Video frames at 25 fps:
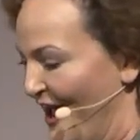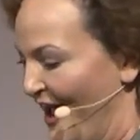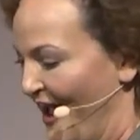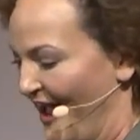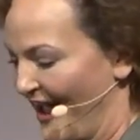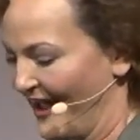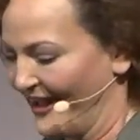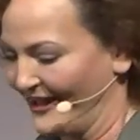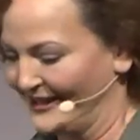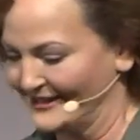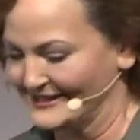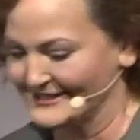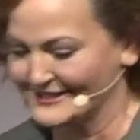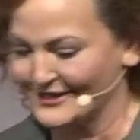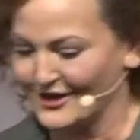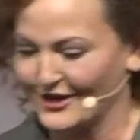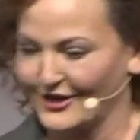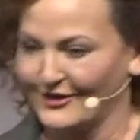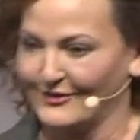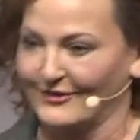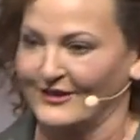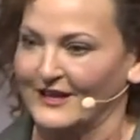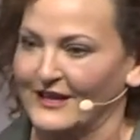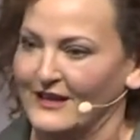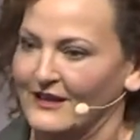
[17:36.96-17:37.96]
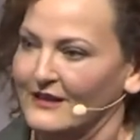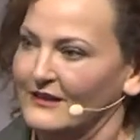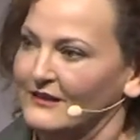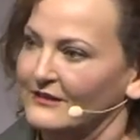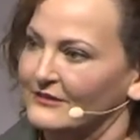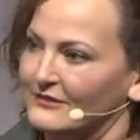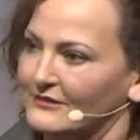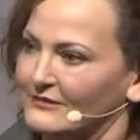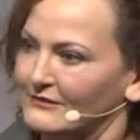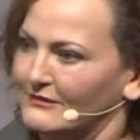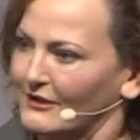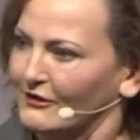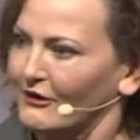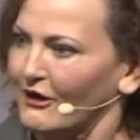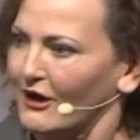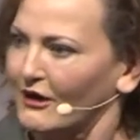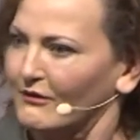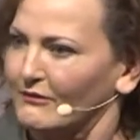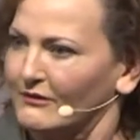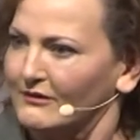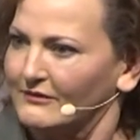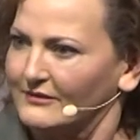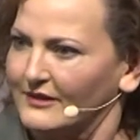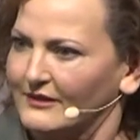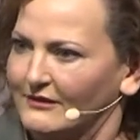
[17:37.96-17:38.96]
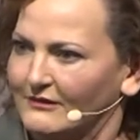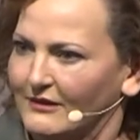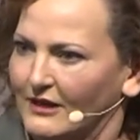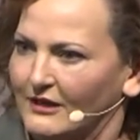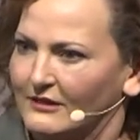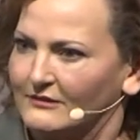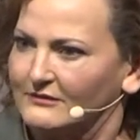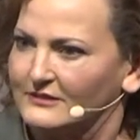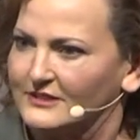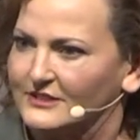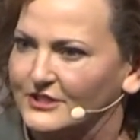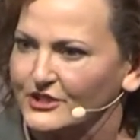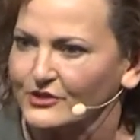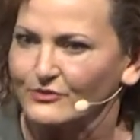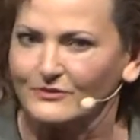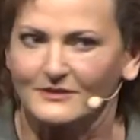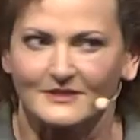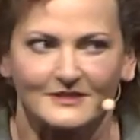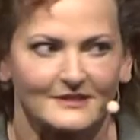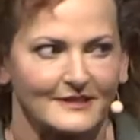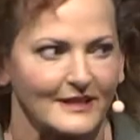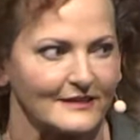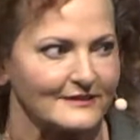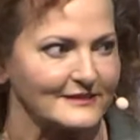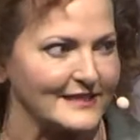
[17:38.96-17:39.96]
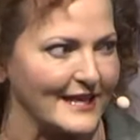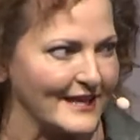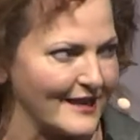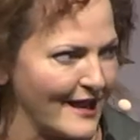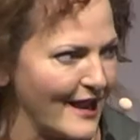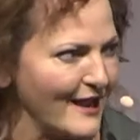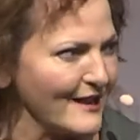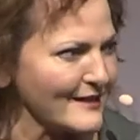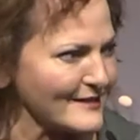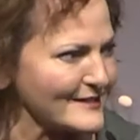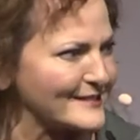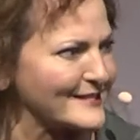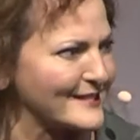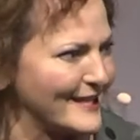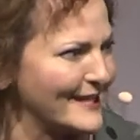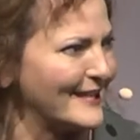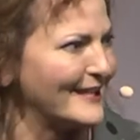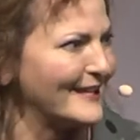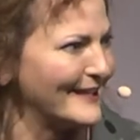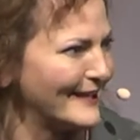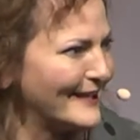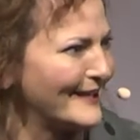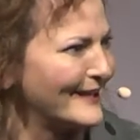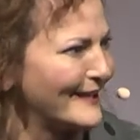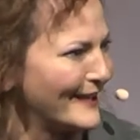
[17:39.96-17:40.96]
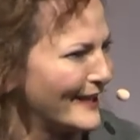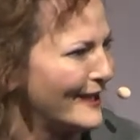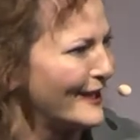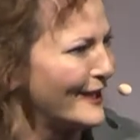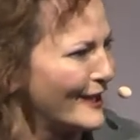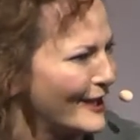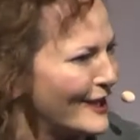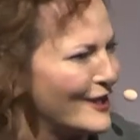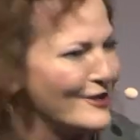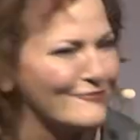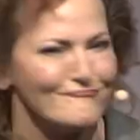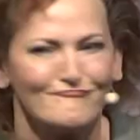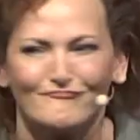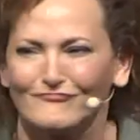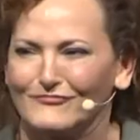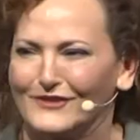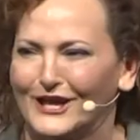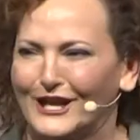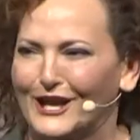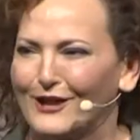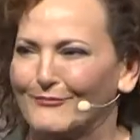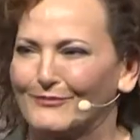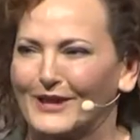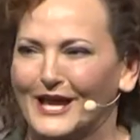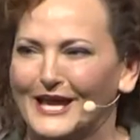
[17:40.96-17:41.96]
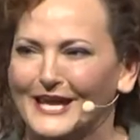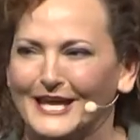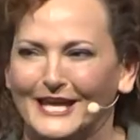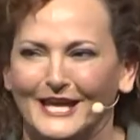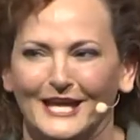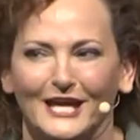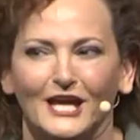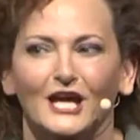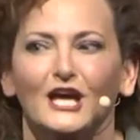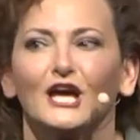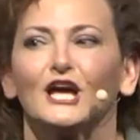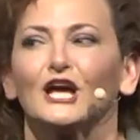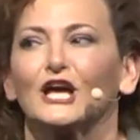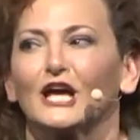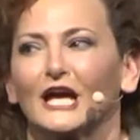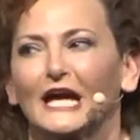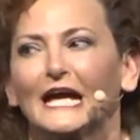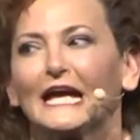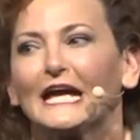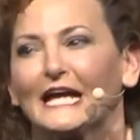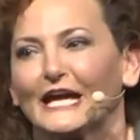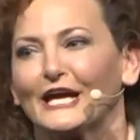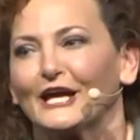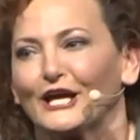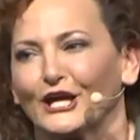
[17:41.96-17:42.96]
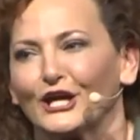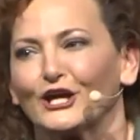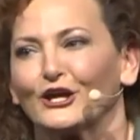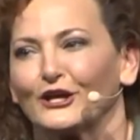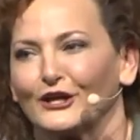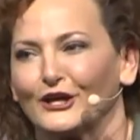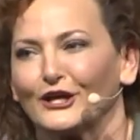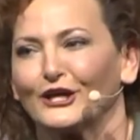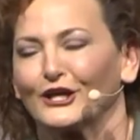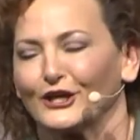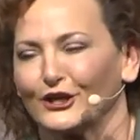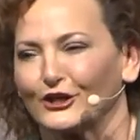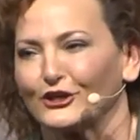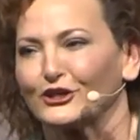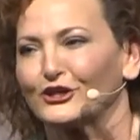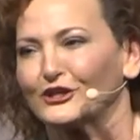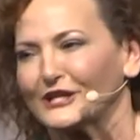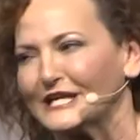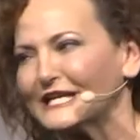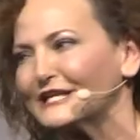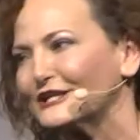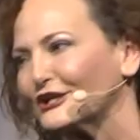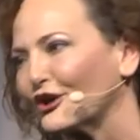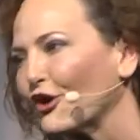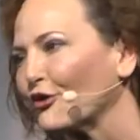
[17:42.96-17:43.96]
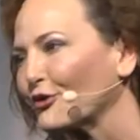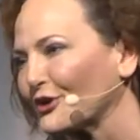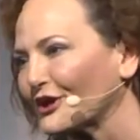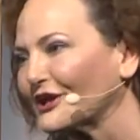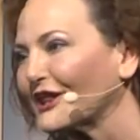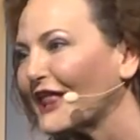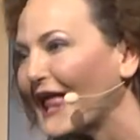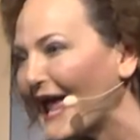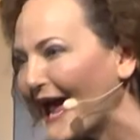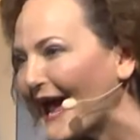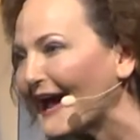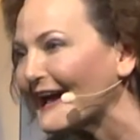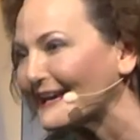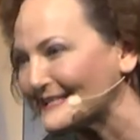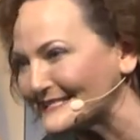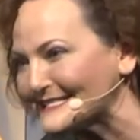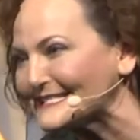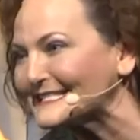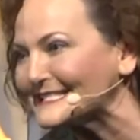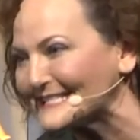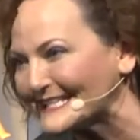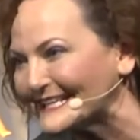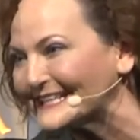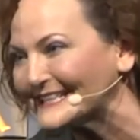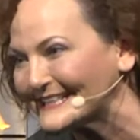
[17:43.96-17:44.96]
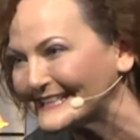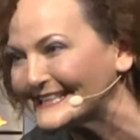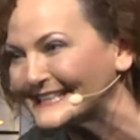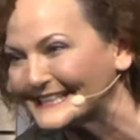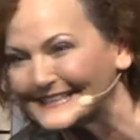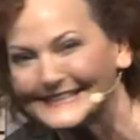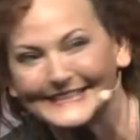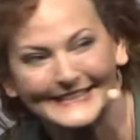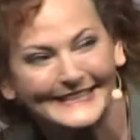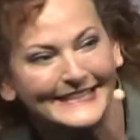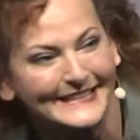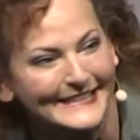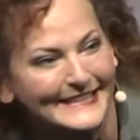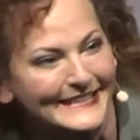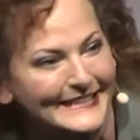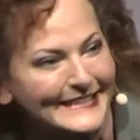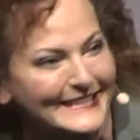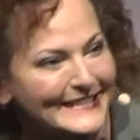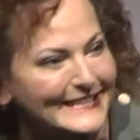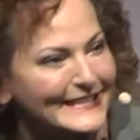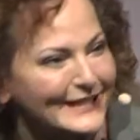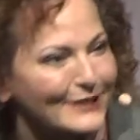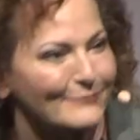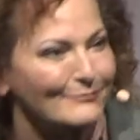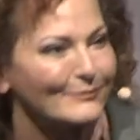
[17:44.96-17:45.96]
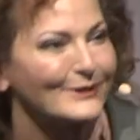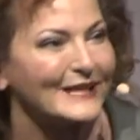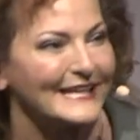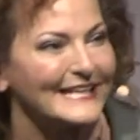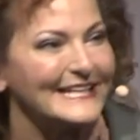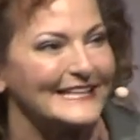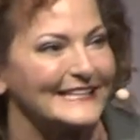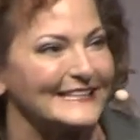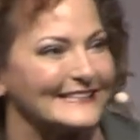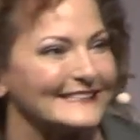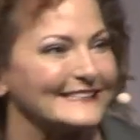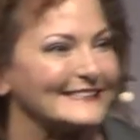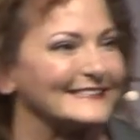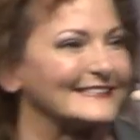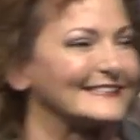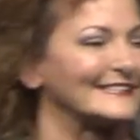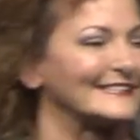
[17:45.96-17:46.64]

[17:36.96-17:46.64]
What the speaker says: and There are students that say yes. And I'm like, you need to go to class. Please.